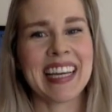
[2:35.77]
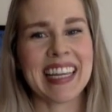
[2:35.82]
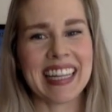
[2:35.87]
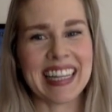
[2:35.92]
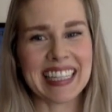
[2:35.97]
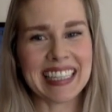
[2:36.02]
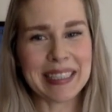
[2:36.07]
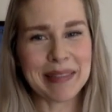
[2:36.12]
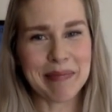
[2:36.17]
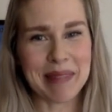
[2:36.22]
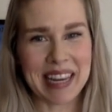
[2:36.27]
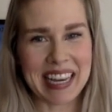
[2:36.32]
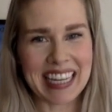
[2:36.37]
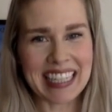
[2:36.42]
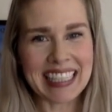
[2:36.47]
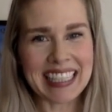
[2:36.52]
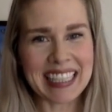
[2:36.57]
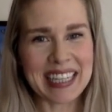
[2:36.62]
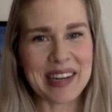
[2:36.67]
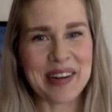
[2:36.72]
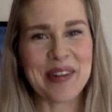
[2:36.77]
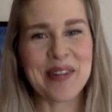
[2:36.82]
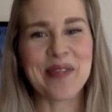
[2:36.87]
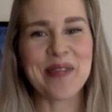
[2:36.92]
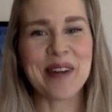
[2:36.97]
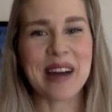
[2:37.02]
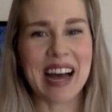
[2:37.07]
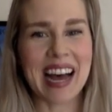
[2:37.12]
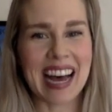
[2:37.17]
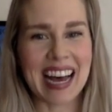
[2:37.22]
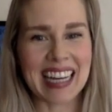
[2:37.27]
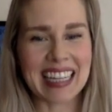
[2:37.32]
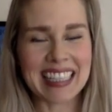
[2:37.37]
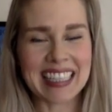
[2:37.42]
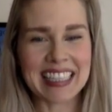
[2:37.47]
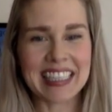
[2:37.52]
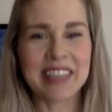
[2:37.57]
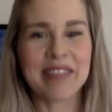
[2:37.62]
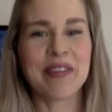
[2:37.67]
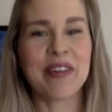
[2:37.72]
This means who
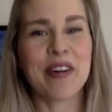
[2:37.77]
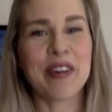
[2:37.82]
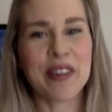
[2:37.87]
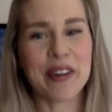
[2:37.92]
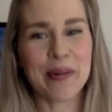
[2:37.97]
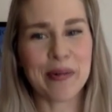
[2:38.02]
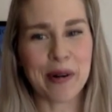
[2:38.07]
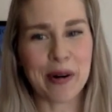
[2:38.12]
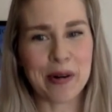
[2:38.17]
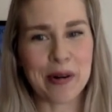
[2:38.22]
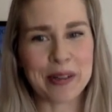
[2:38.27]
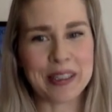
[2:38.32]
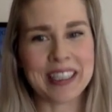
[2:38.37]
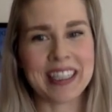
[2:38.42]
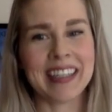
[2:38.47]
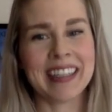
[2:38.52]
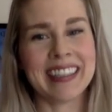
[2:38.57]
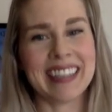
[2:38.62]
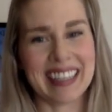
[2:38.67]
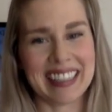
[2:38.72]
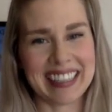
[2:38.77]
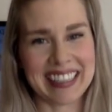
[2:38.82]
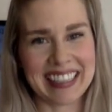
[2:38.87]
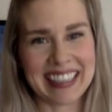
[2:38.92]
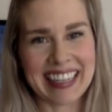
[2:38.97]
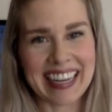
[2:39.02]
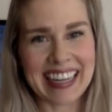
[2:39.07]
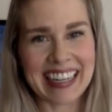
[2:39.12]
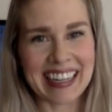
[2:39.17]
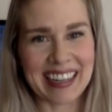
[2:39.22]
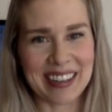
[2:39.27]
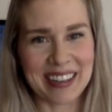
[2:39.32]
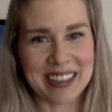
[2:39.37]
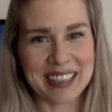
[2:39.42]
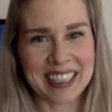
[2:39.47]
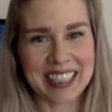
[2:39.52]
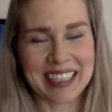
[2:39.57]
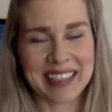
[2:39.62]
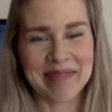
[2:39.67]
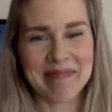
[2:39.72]
asks for the road doesn't get
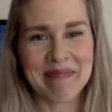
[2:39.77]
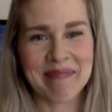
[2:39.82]
lost.